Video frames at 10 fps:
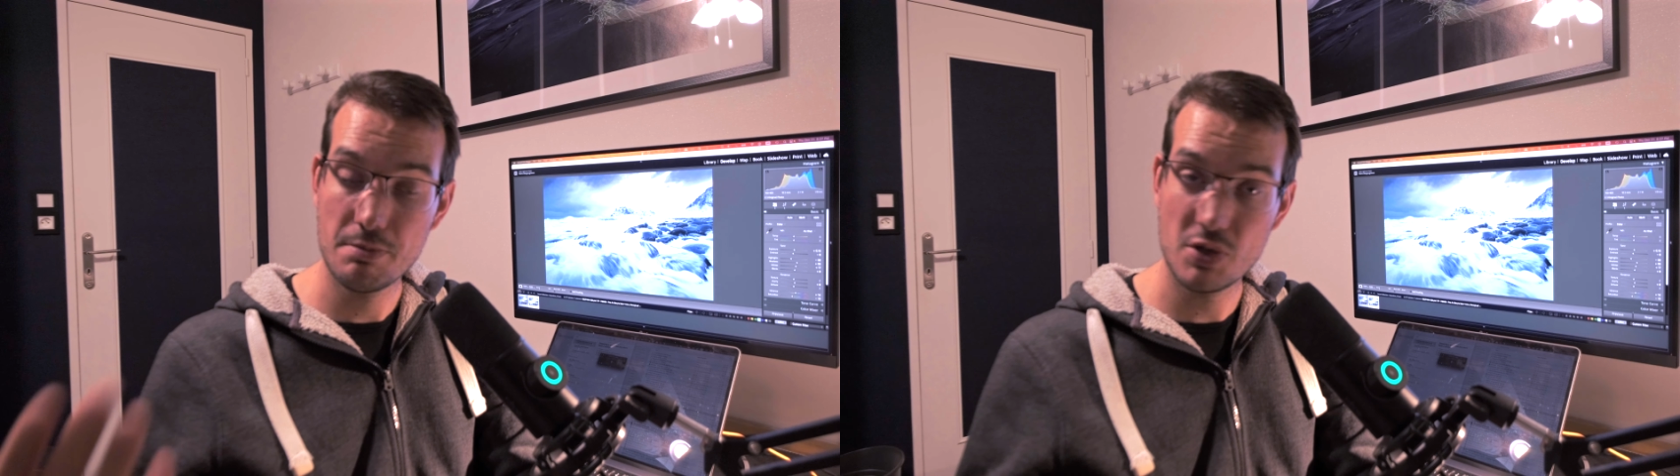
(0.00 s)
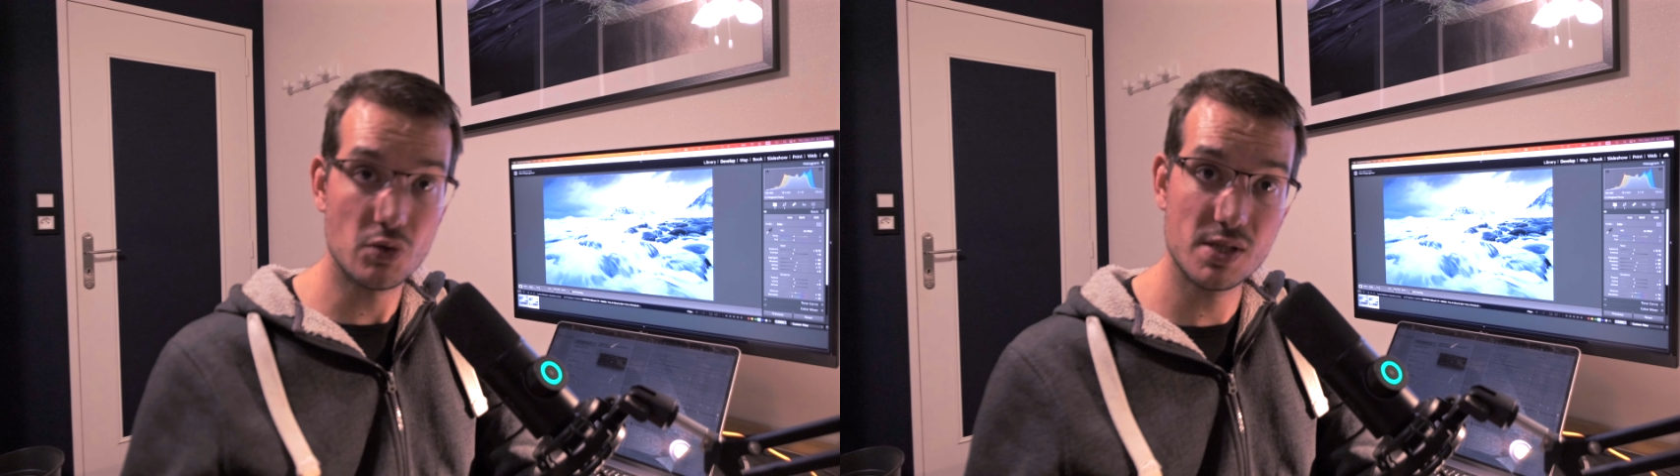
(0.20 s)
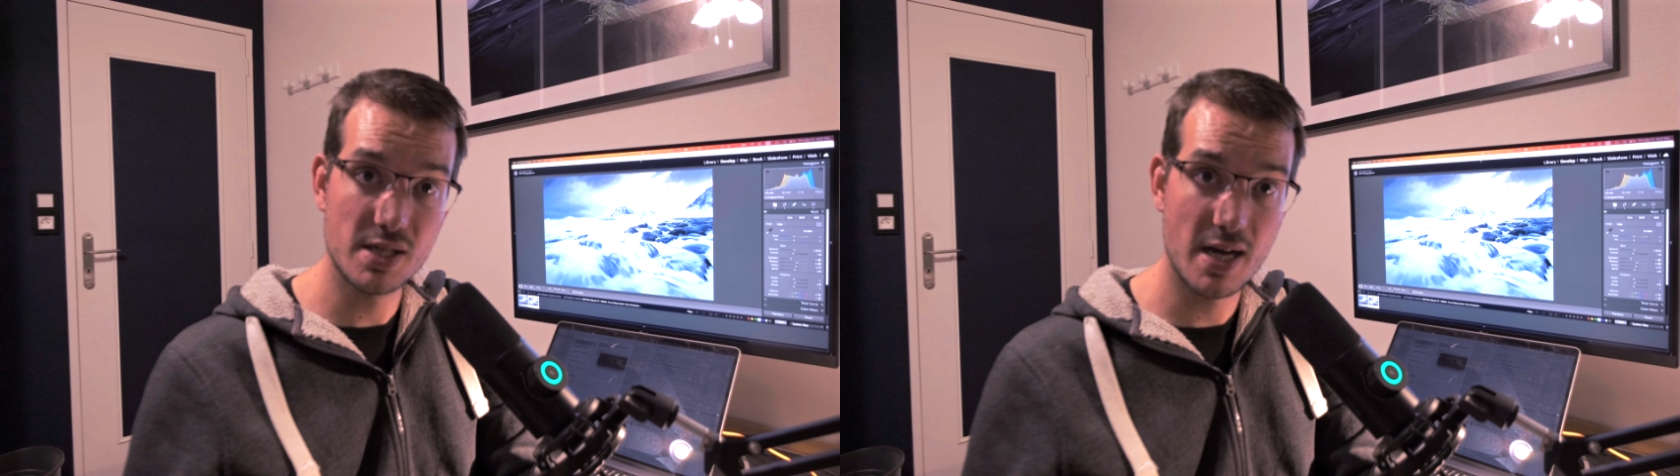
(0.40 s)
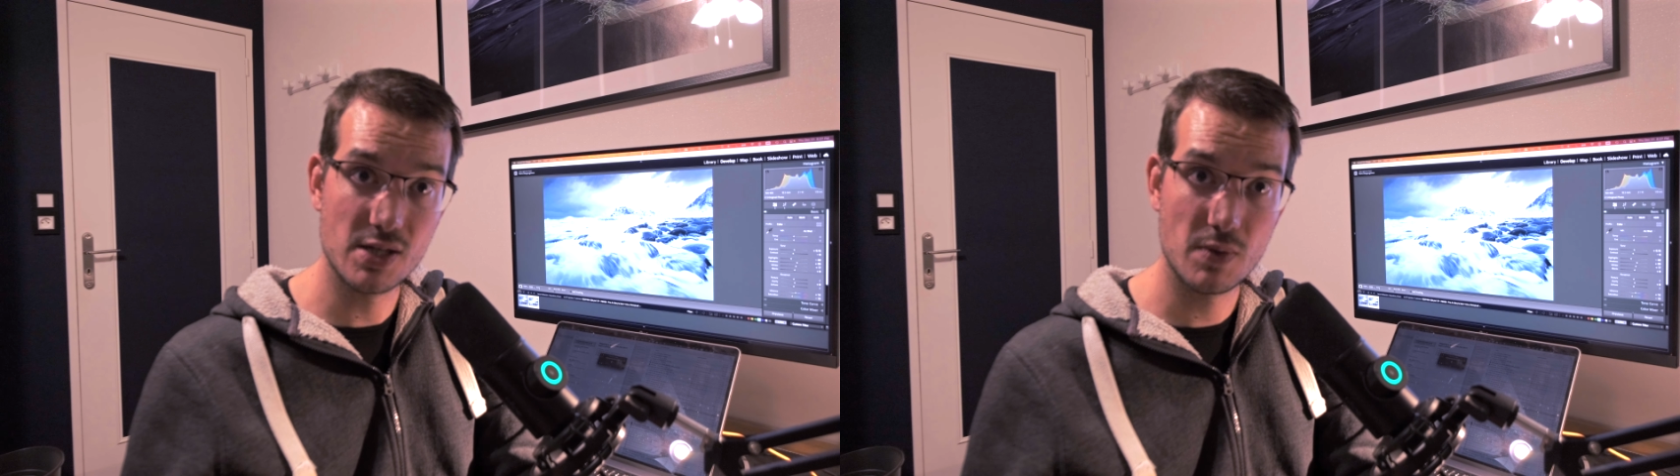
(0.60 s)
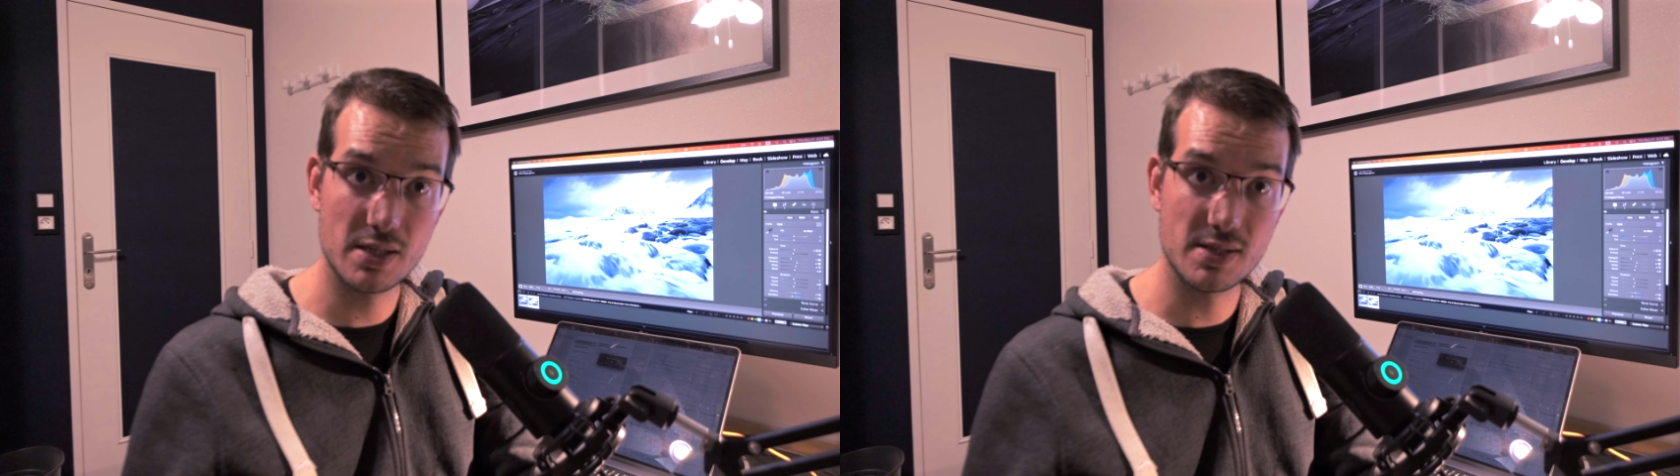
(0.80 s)
consider as
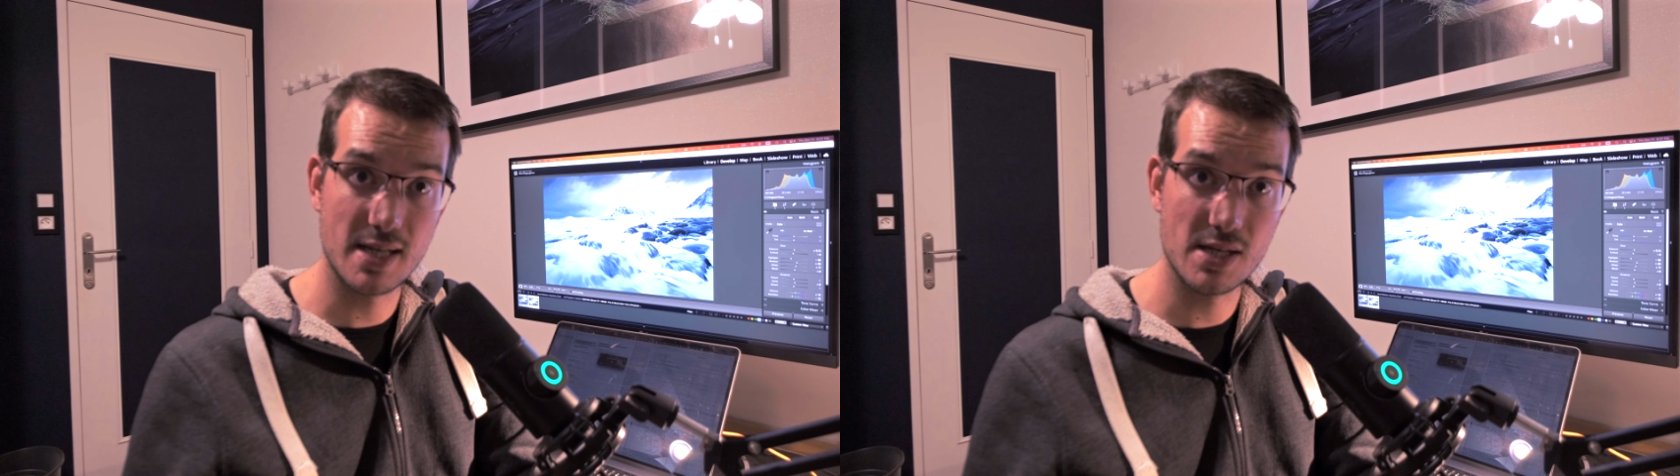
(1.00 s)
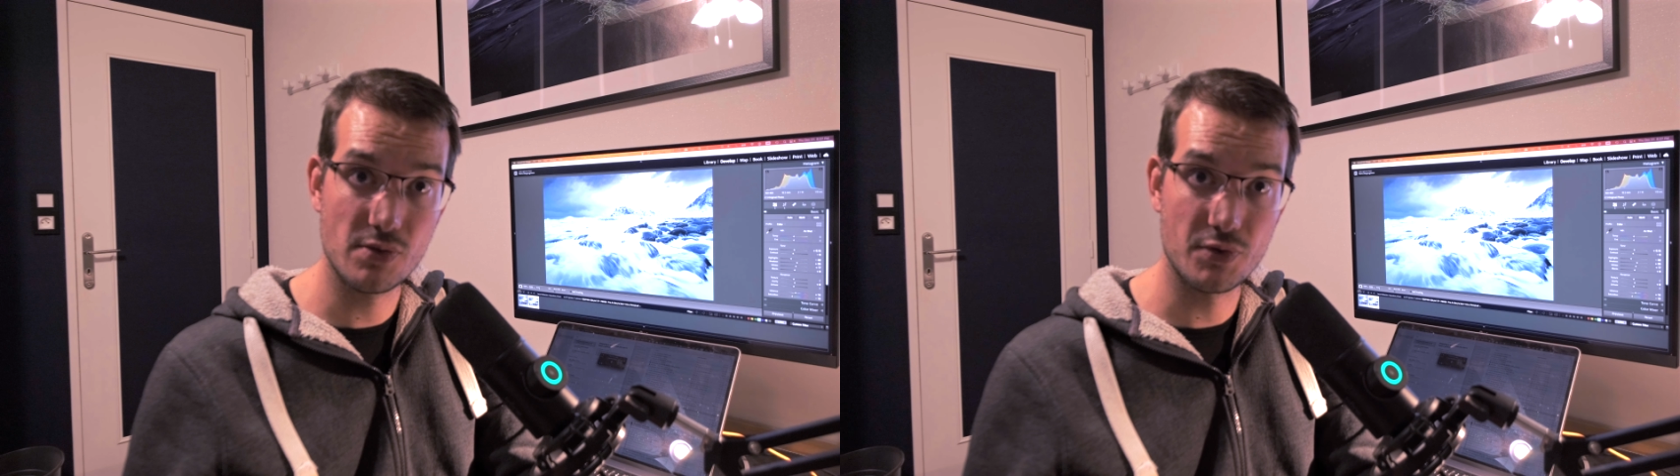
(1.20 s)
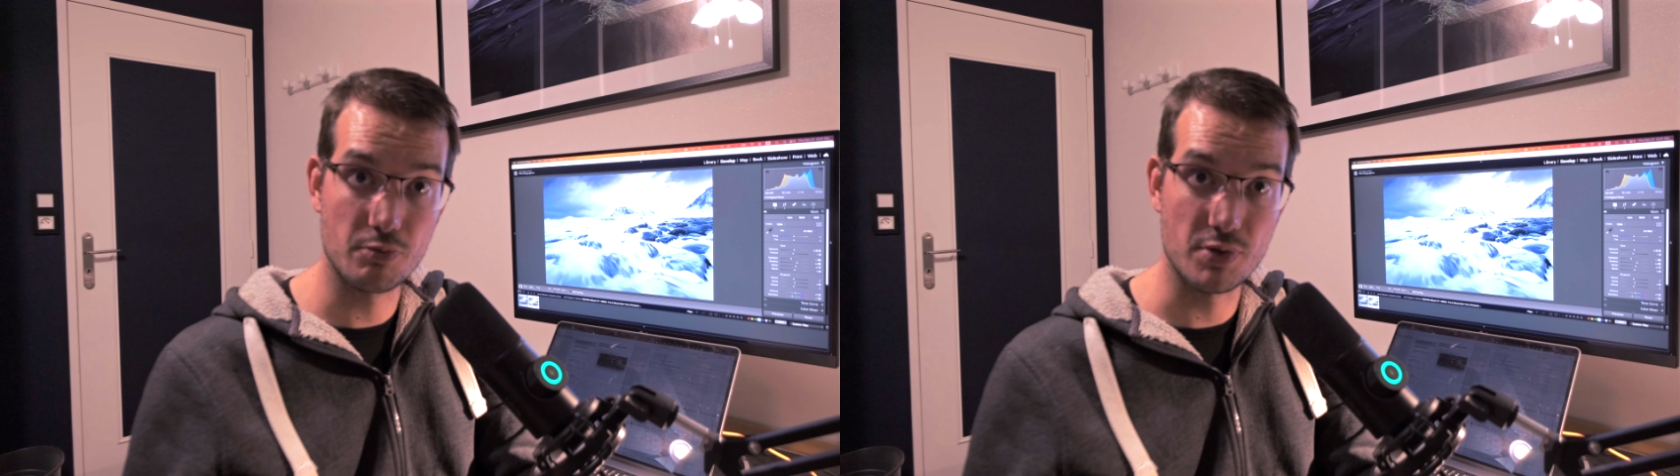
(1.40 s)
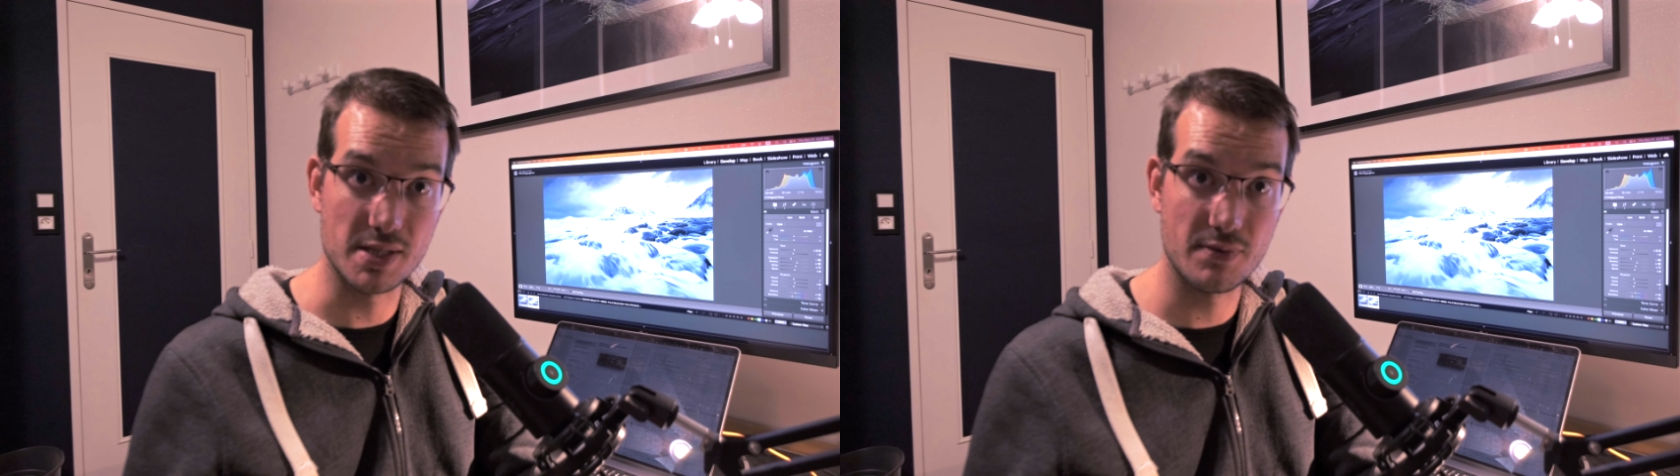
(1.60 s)
well the size of your prints.